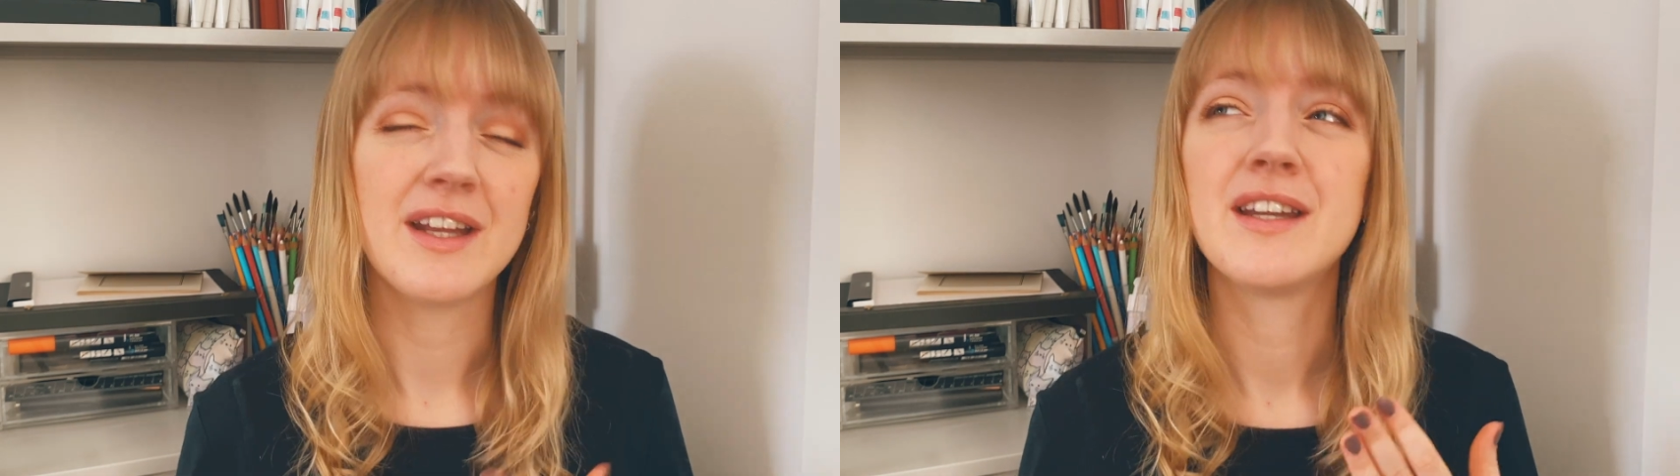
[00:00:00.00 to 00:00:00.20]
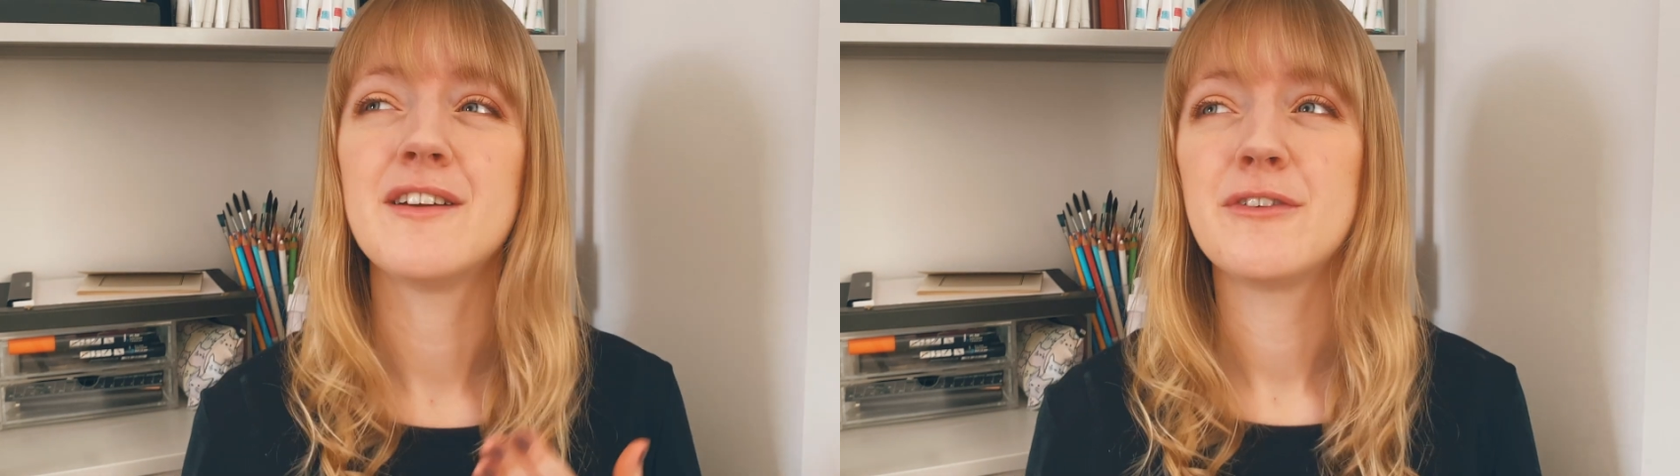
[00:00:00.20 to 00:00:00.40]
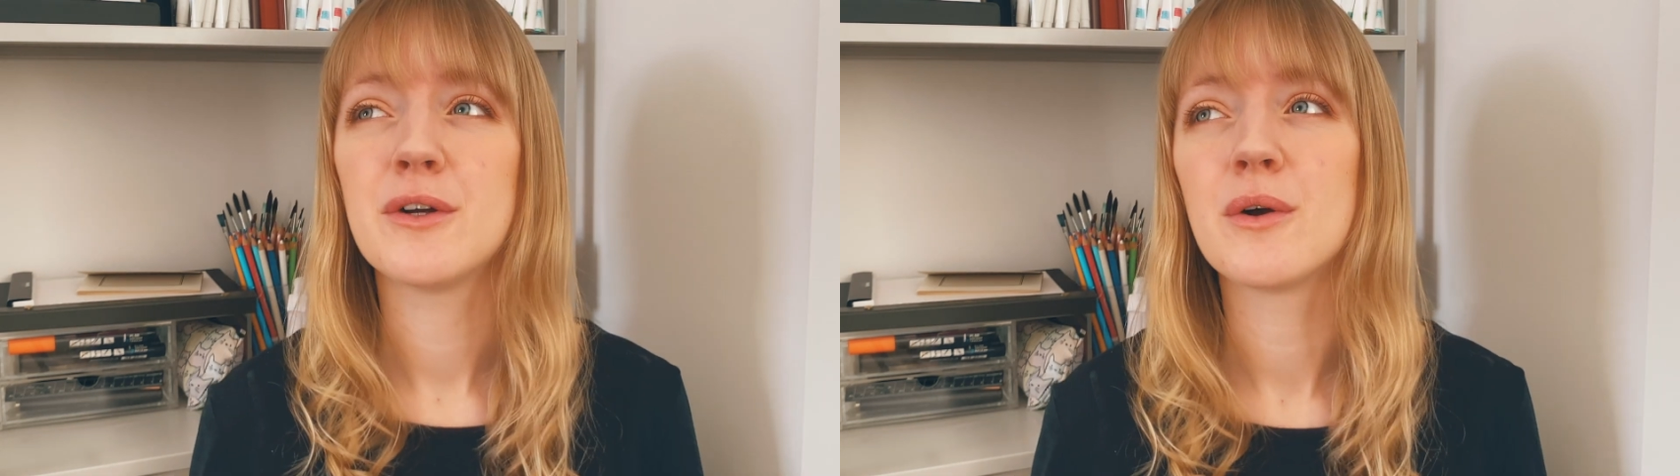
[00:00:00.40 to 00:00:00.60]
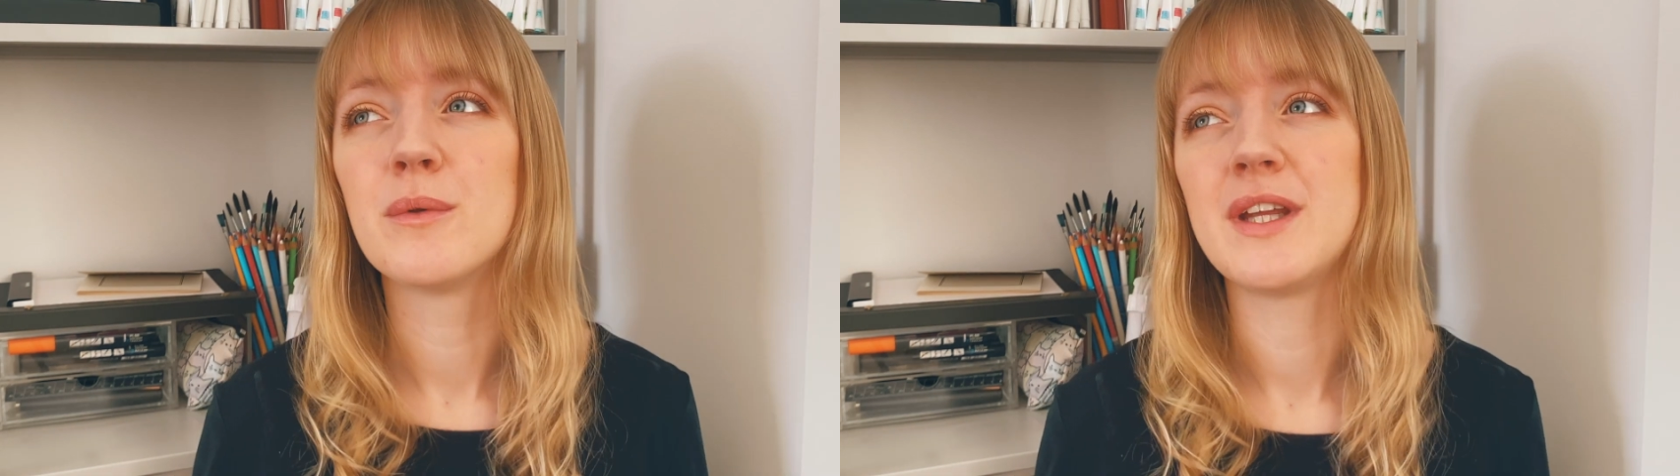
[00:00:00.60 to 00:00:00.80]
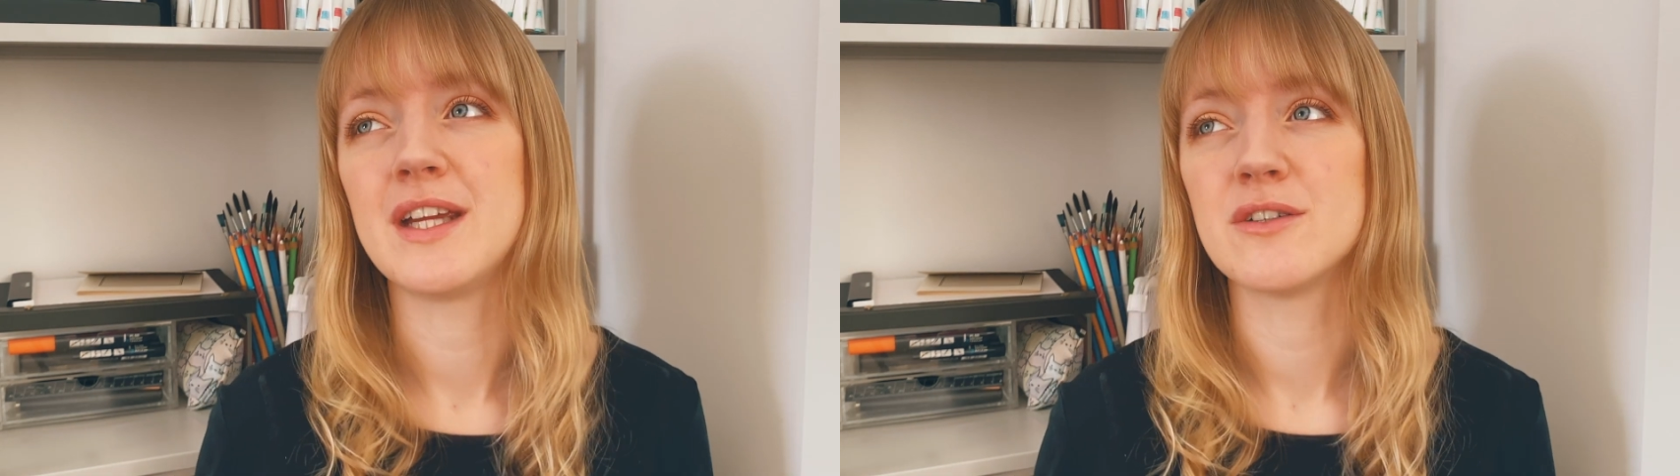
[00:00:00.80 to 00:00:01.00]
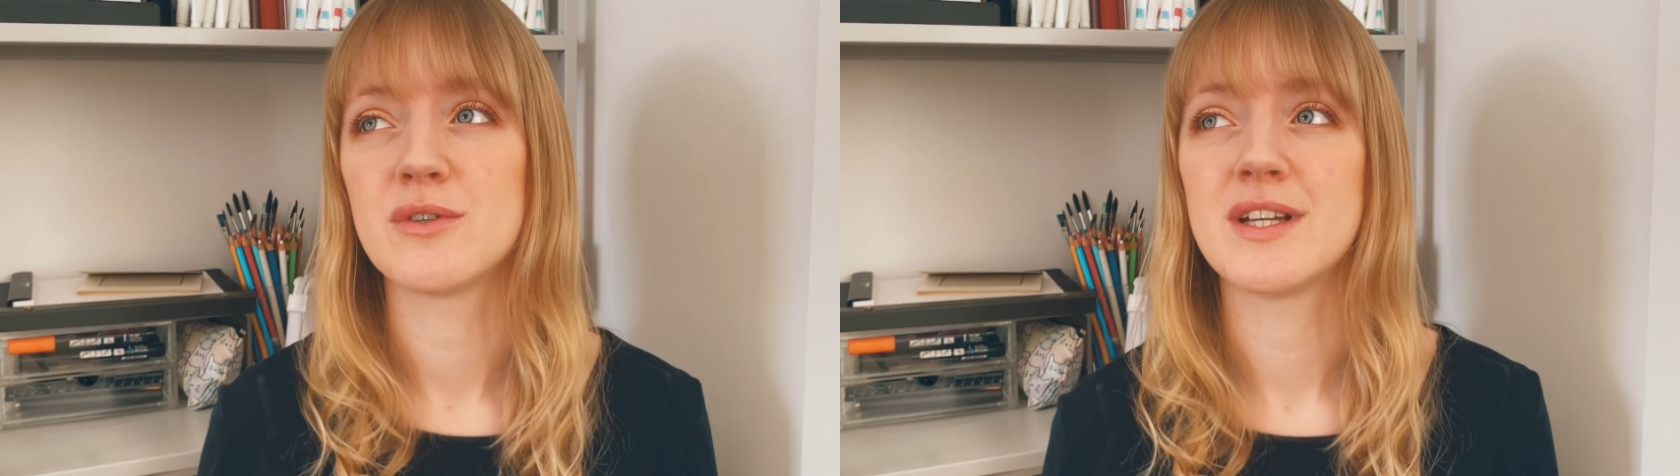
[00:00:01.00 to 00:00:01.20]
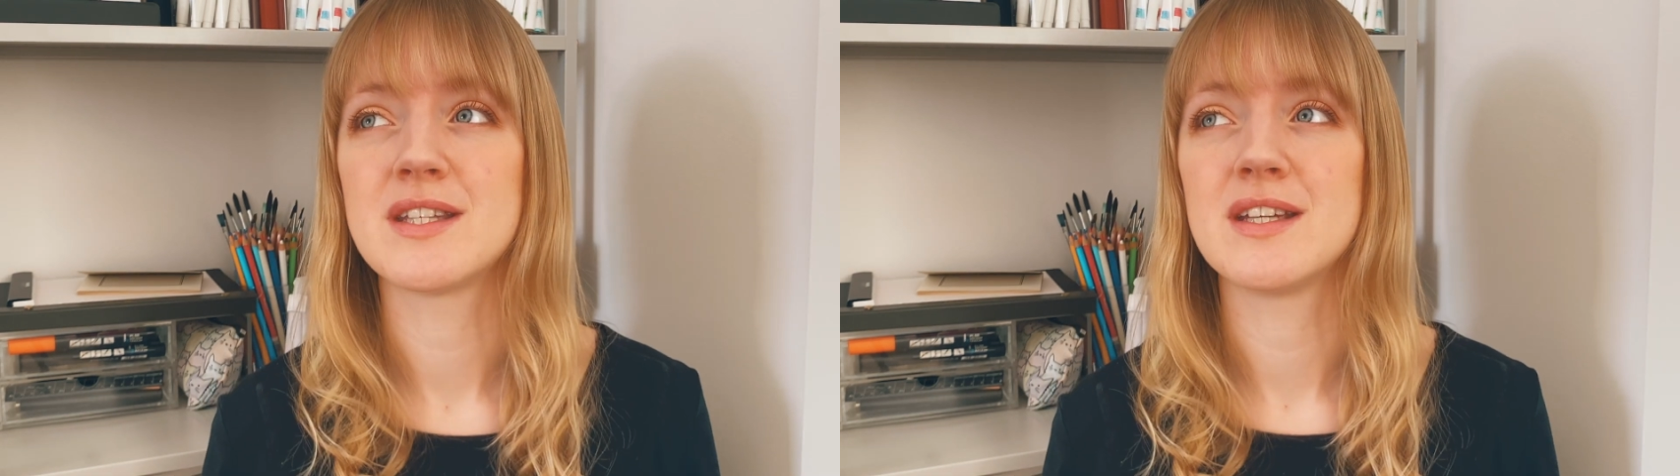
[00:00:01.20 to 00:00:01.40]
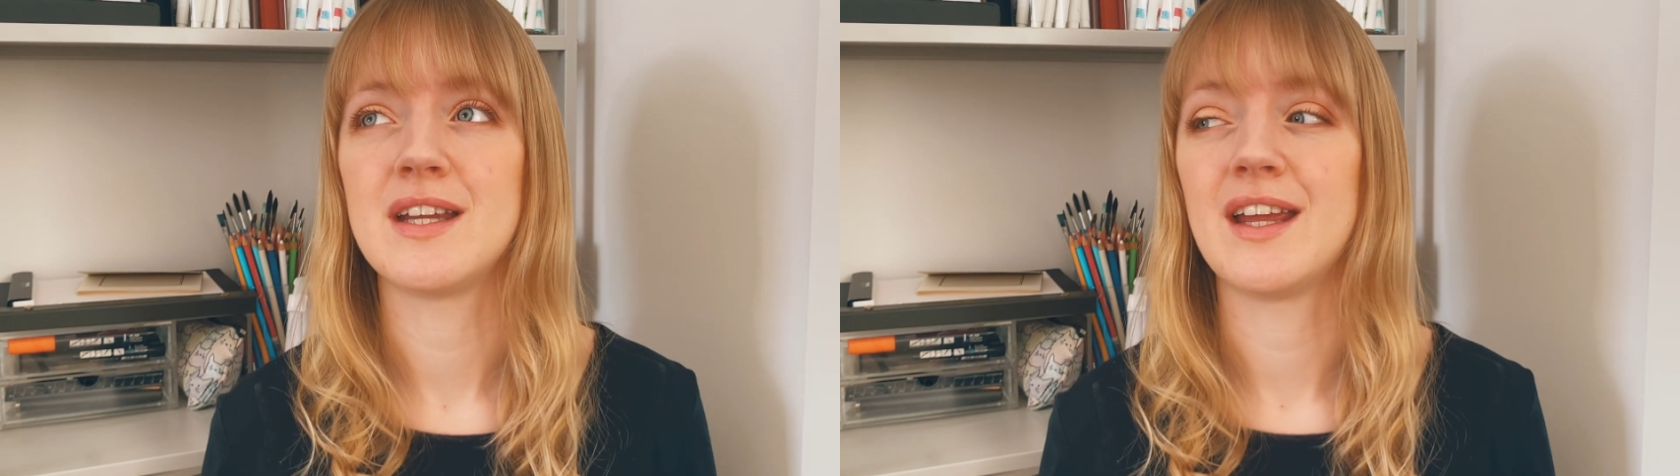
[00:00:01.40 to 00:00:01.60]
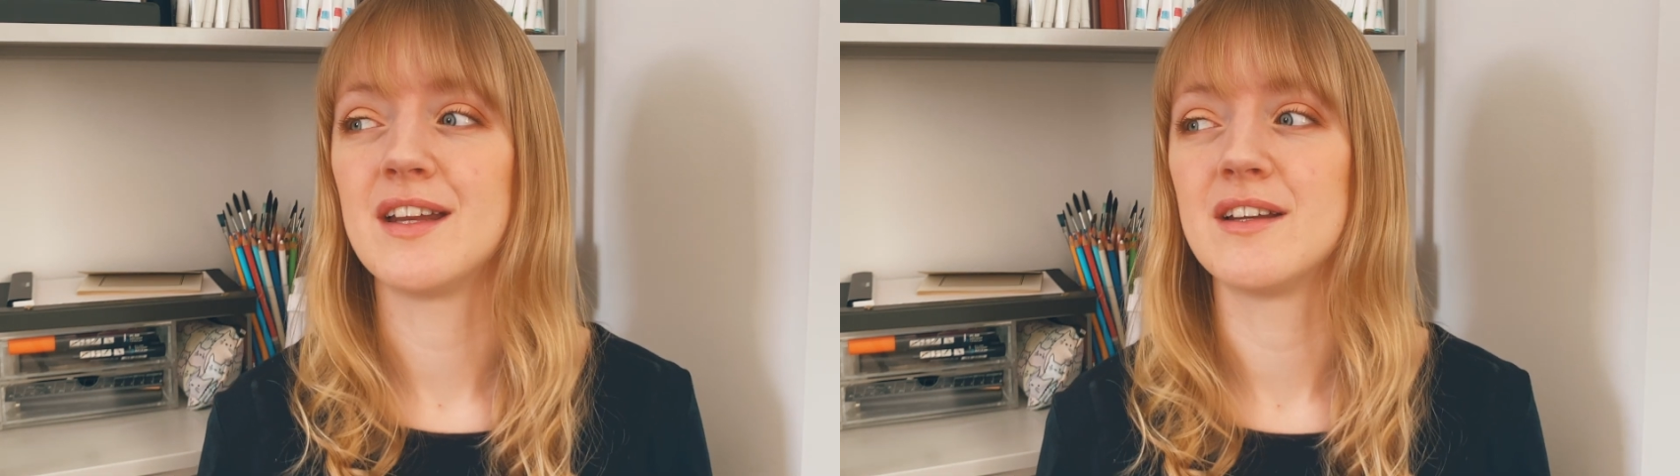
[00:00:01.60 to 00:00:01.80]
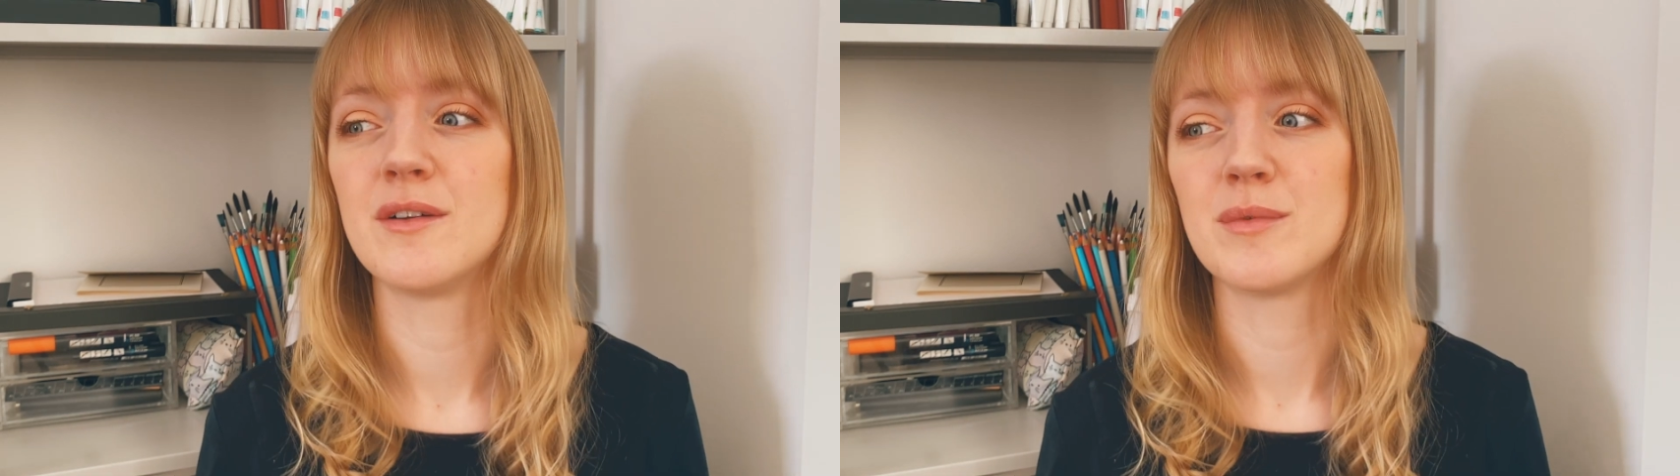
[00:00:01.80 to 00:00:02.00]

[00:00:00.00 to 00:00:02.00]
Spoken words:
And if you're only interested in